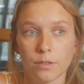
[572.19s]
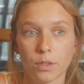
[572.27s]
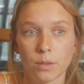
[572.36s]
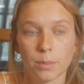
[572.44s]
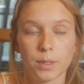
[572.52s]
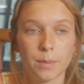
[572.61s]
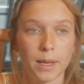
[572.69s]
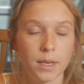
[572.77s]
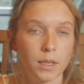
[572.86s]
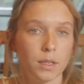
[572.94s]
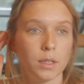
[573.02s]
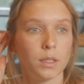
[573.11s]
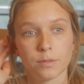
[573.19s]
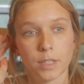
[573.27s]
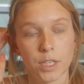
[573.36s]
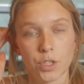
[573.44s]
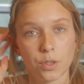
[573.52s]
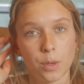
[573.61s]
if you're dependent
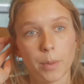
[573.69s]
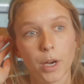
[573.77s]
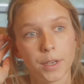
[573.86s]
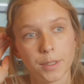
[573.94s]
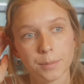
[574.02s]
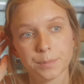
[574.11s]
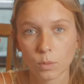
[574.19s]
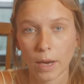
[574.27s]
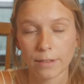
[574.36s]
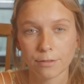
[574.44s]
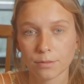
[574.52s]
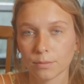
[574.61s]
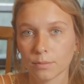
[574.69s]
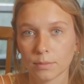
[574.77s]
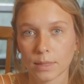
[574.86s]
financially on your partner, wife,